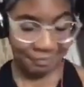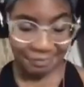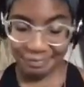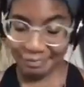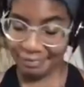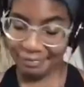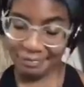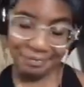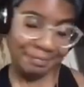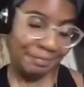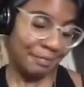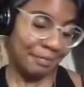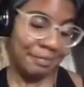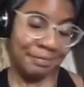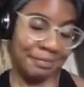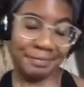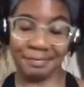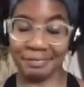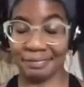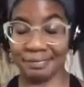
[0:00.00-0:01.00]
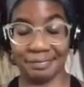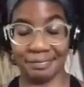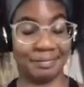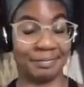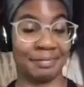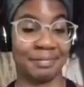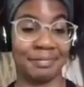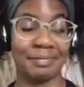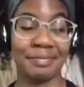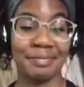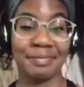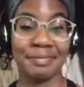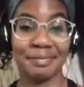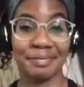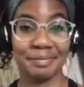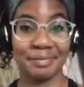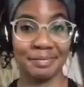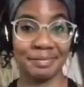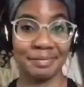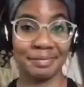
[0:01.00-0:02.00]

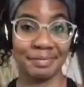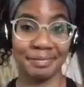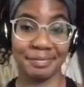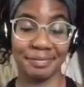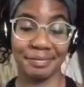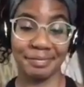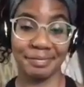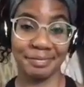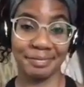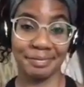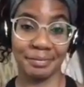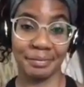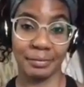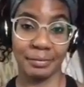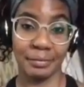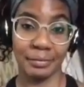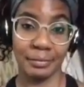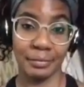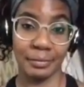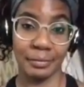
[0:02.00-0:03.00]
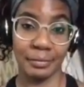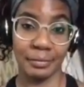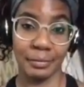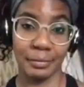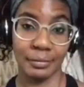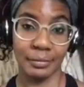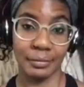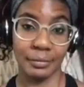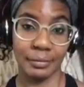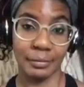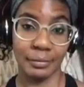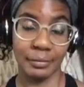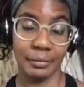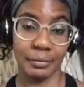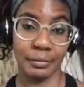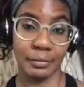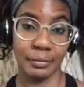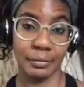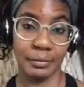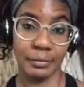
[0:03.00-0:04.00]

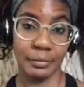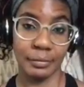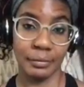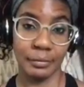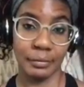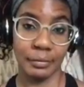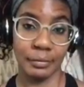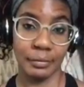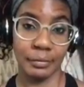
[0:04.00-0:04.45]
No words are spoken by the person on screen.